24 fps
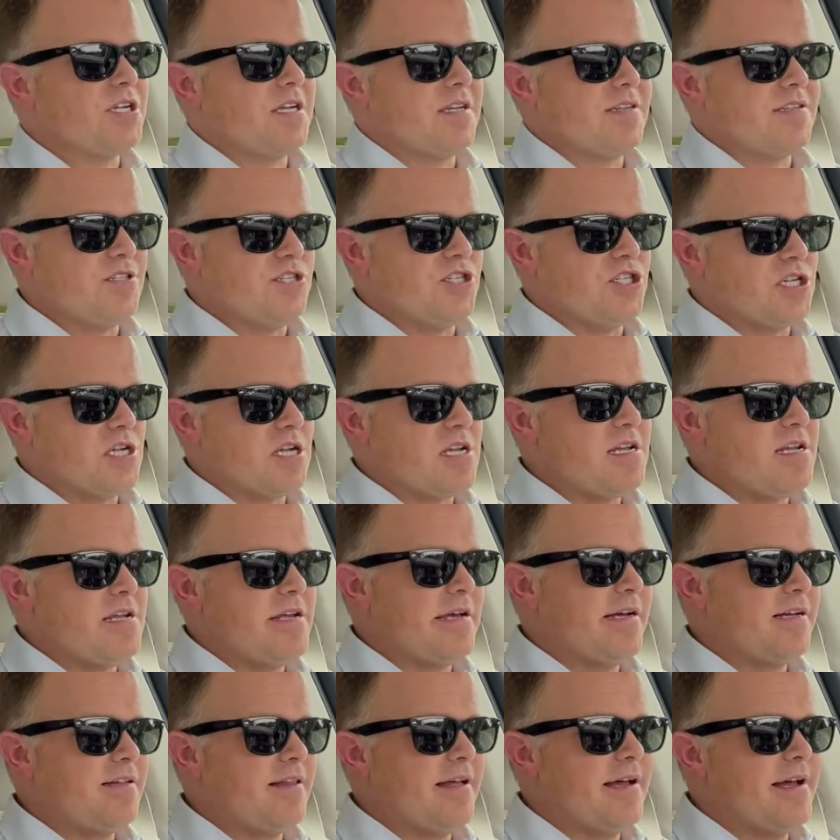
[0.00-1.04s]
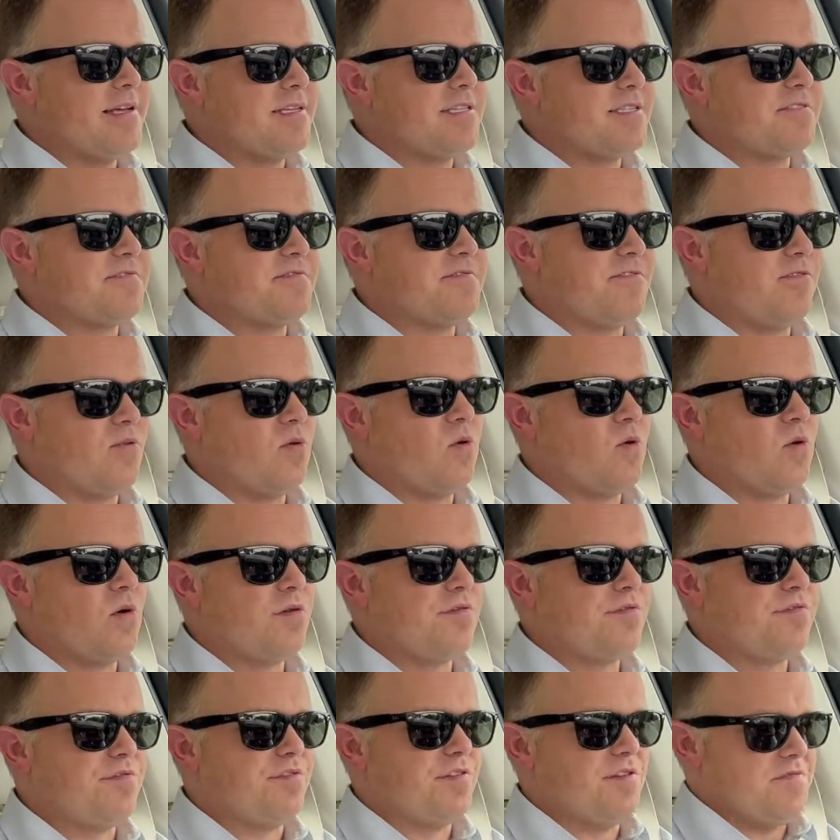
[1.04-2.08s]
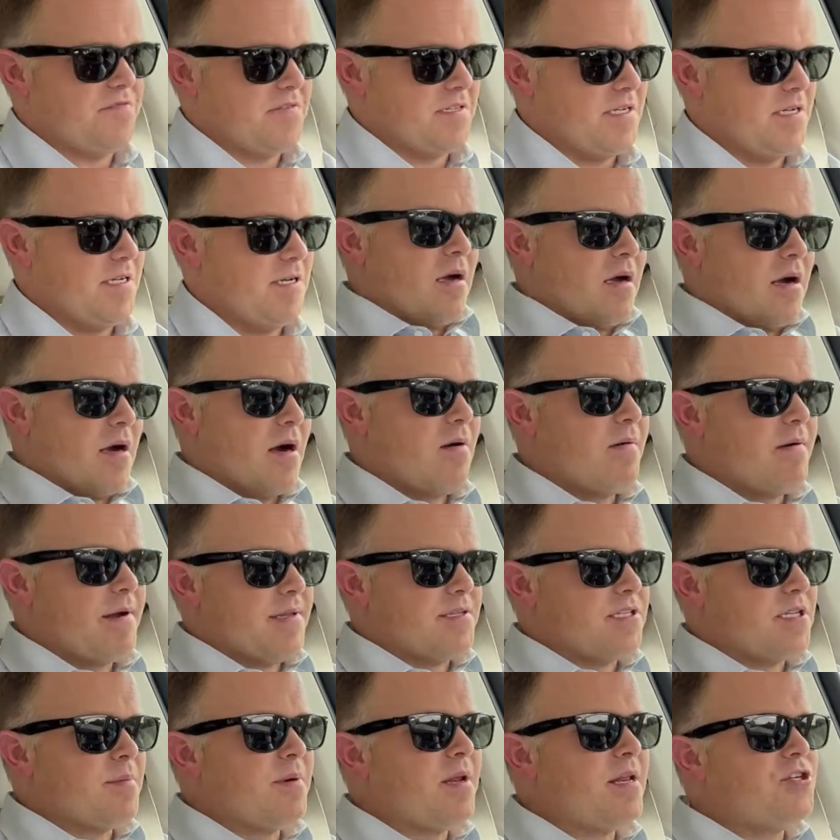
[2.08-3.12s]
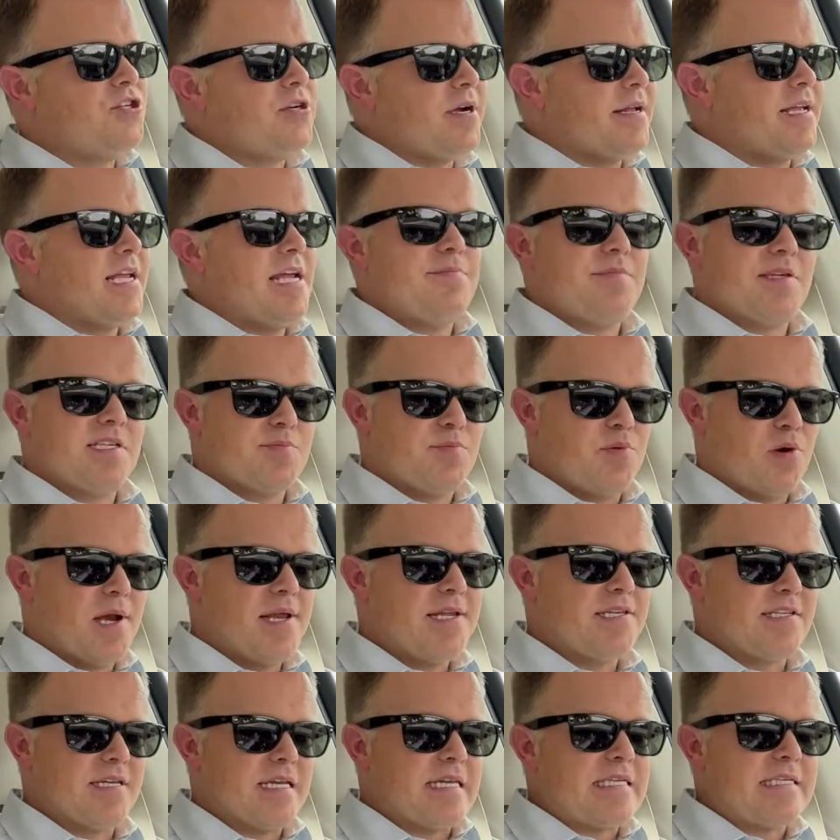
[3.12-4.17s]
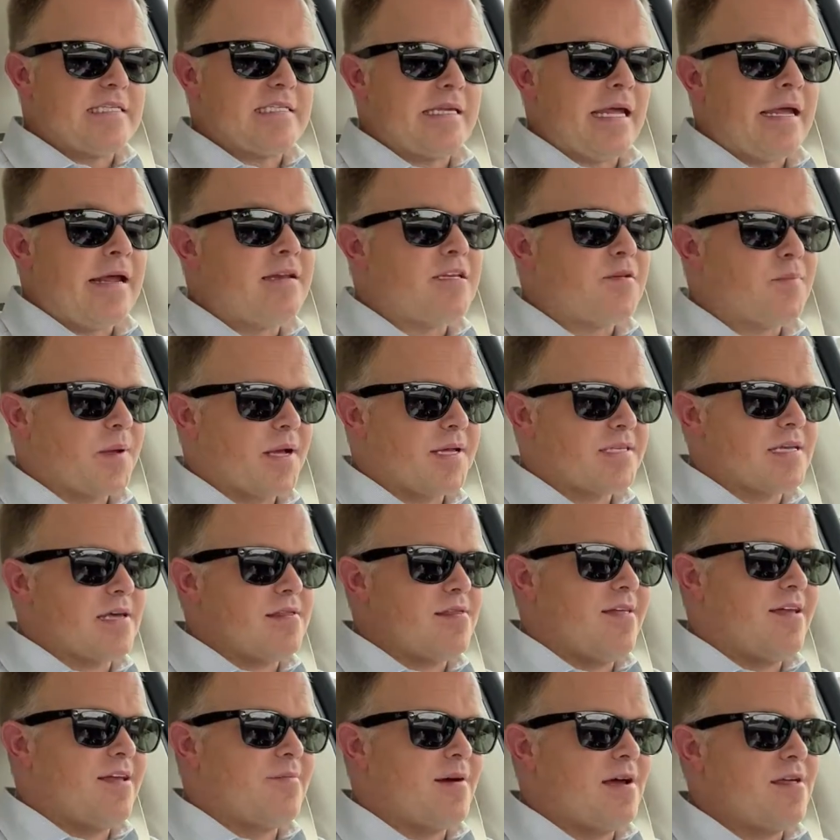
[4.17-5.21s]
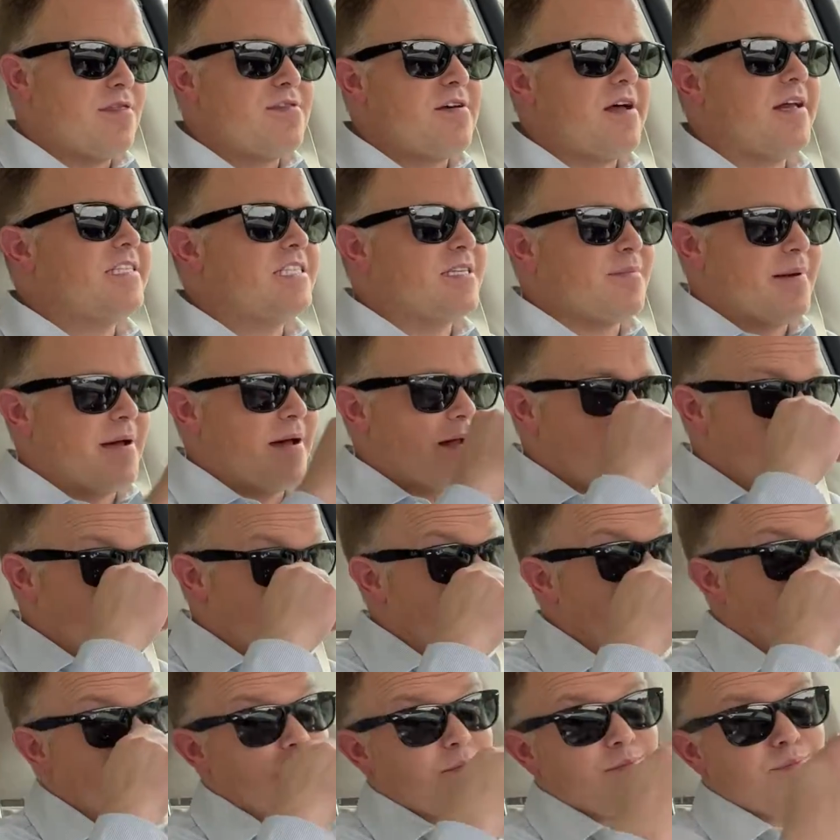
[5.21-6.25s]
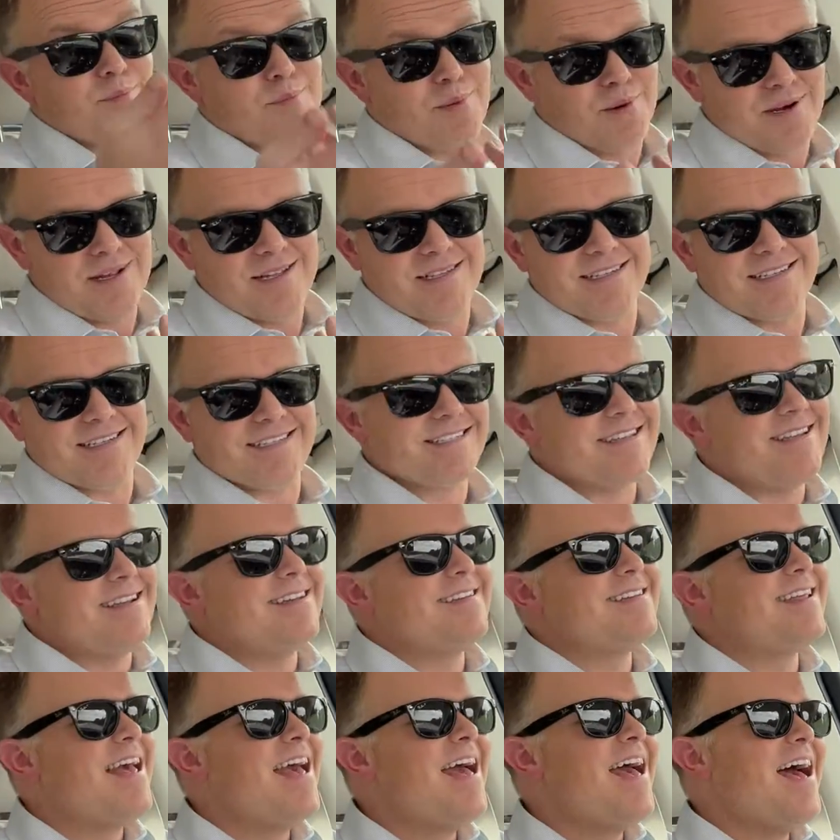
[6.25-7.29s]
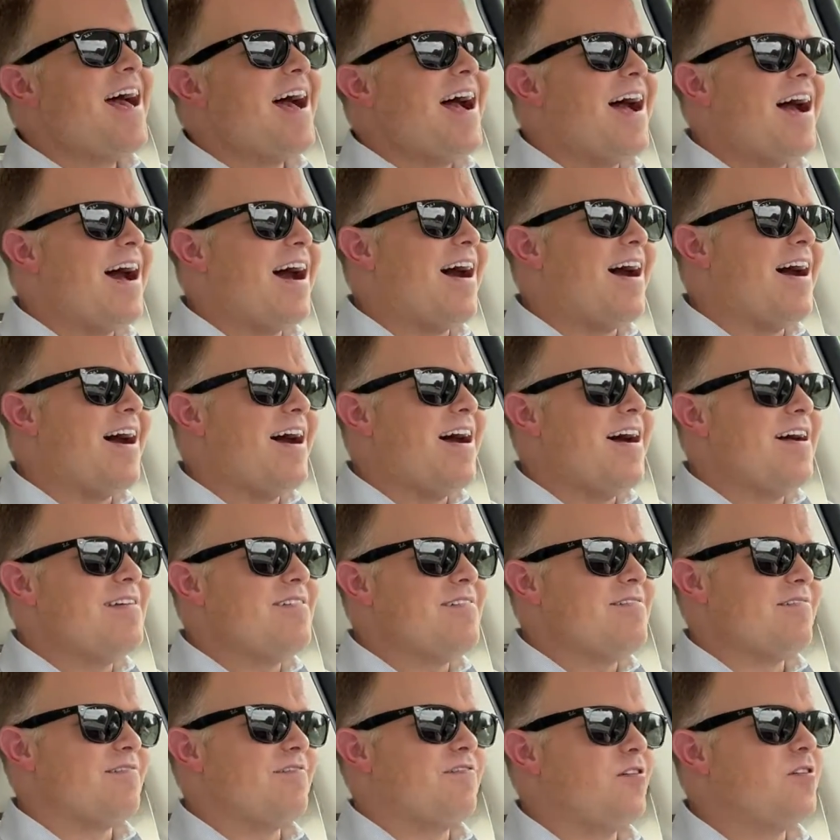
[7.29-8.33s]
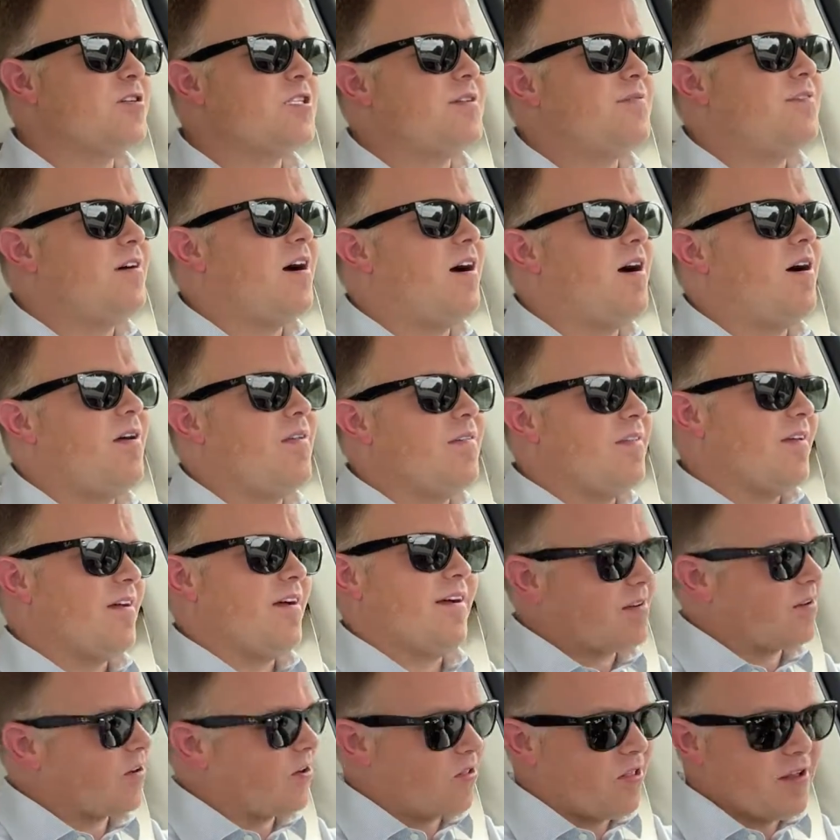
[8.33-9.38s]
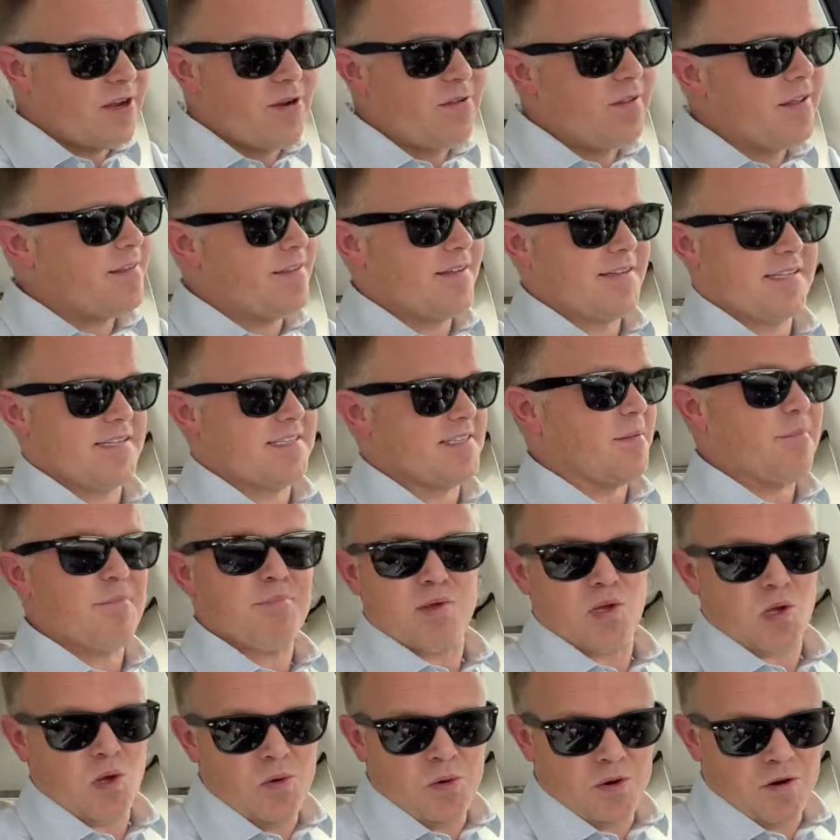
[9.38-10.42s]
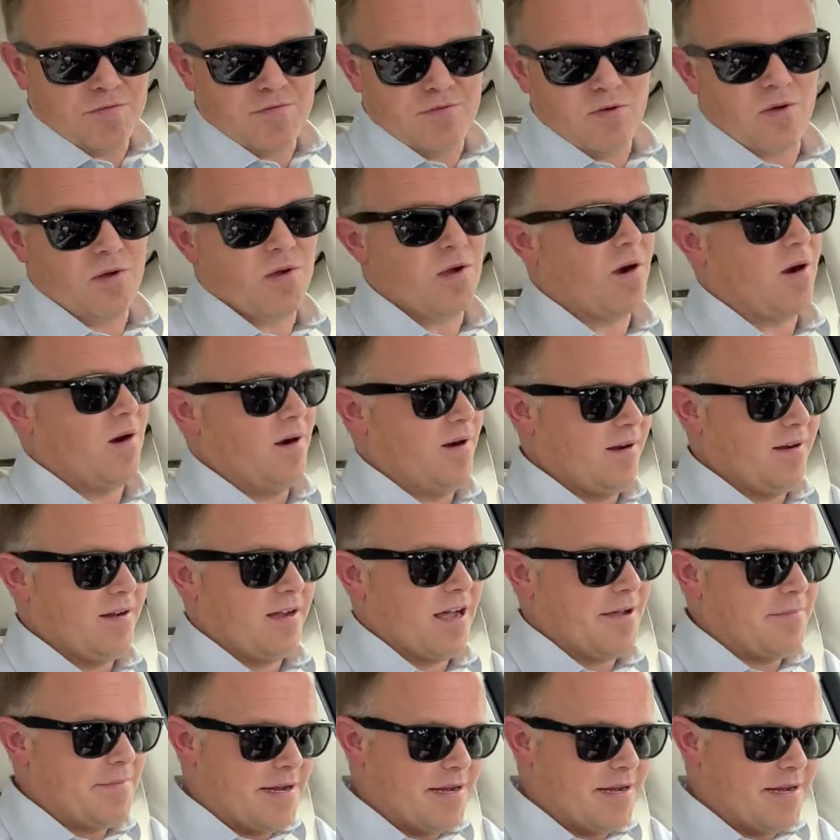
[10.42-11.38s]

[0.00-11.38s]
GLS 450. All right, so I'm gonna try to keep this pretty succinct because I think my thoughts about it are pretty succinct. First of all, clearly this is a beautiful car. I mean,